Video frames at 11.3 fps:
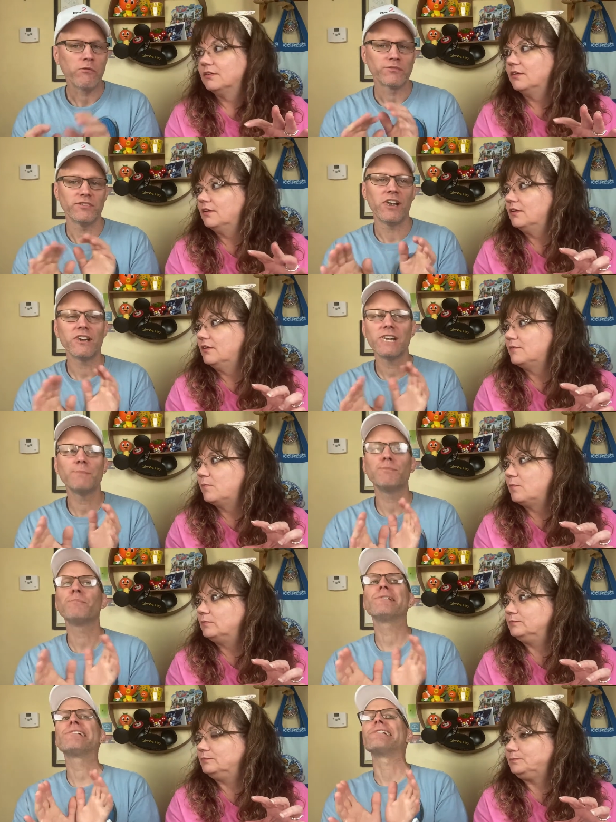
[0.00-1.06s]
Speaker 1: not an apple
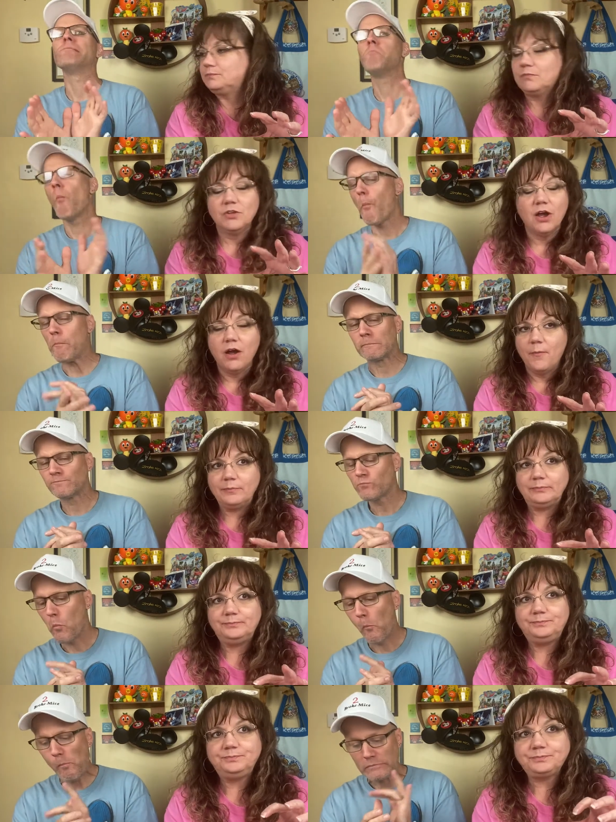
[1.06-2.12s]
pie.
Speaker 2: No.
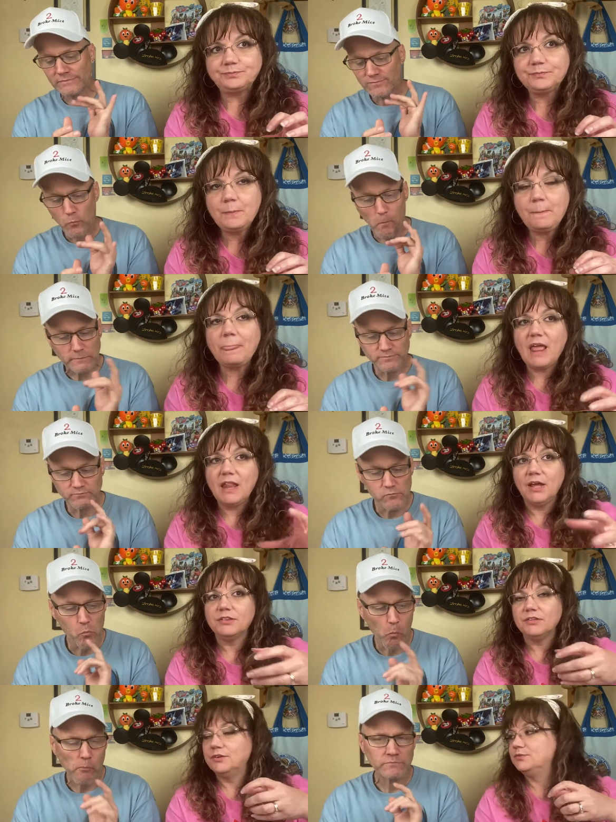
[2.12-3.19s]
Like
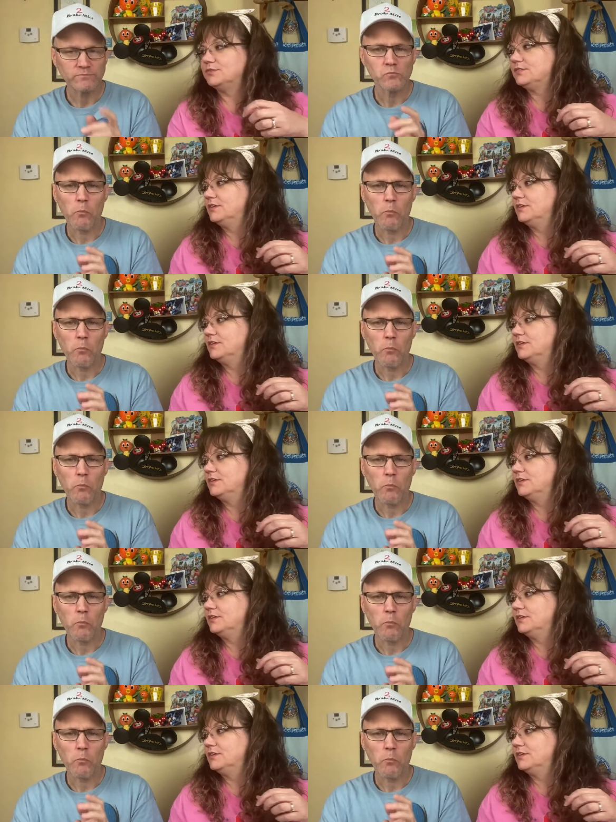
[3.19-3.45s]
those.